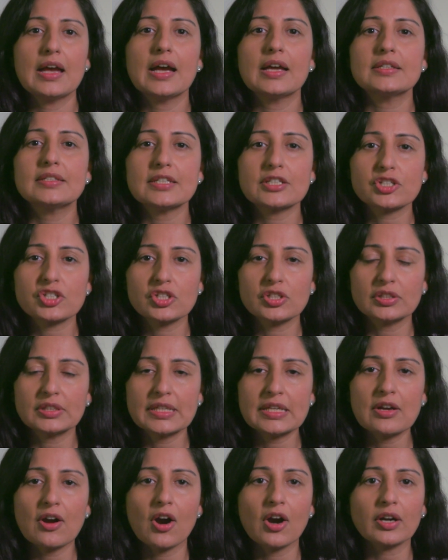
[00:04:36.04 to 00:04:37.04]

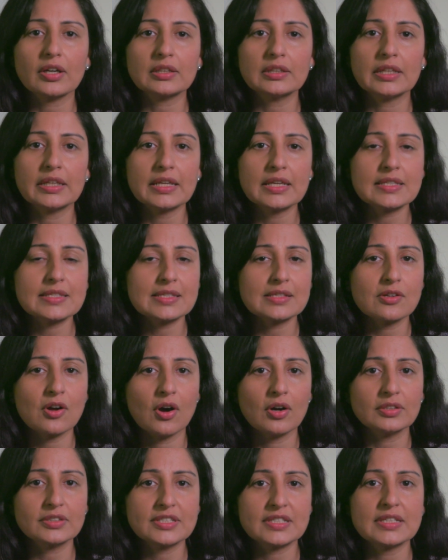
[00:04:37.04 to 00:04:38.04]
Additionally, our clinics in
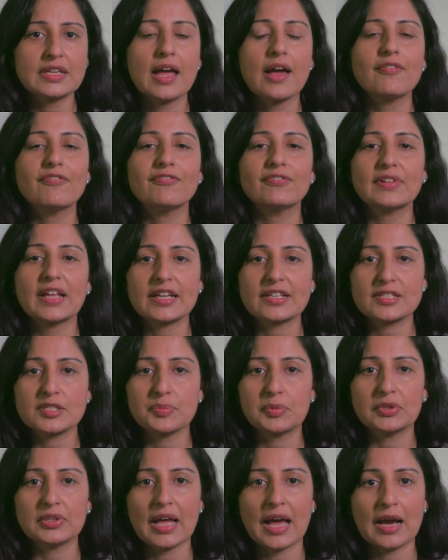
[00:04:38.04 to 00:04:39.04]
Halton have
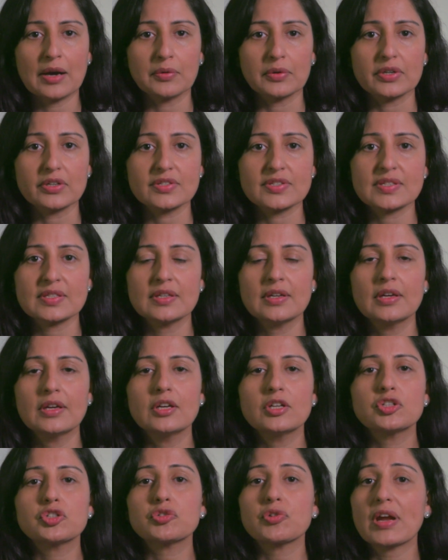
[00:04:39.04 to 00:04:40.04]
flexible hours.
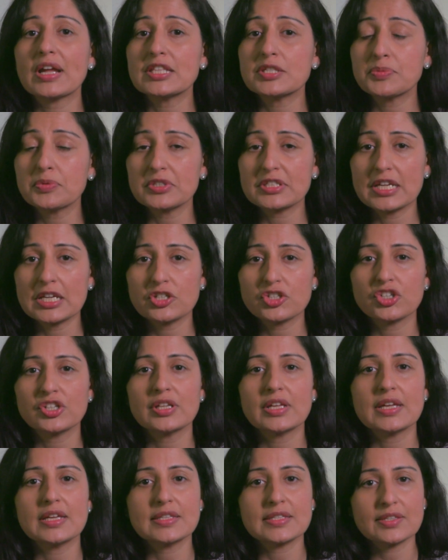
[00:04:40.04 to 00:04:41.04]
Transportation
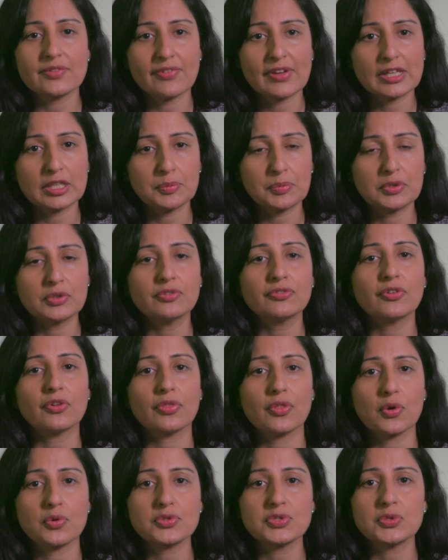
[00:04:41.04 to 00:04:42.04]
is available for
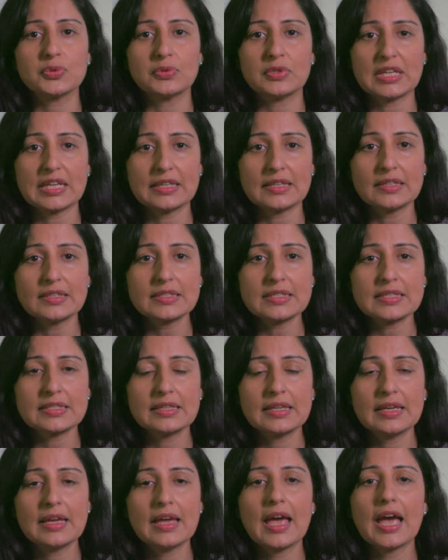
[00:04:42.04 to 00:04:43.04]
those who need it,
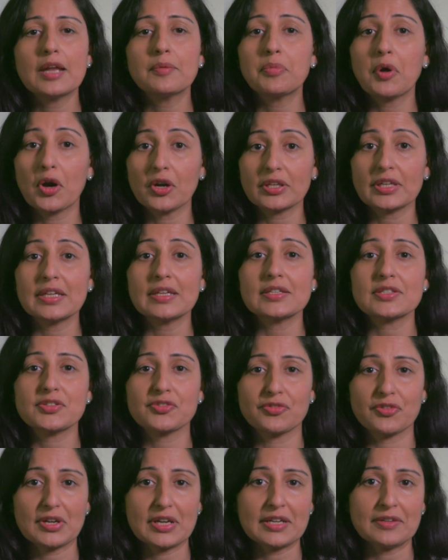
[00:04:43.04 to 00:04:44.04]
and parking is
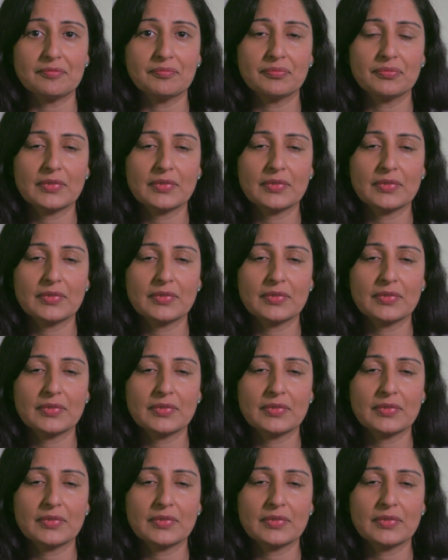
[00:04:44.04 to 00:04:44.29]
free.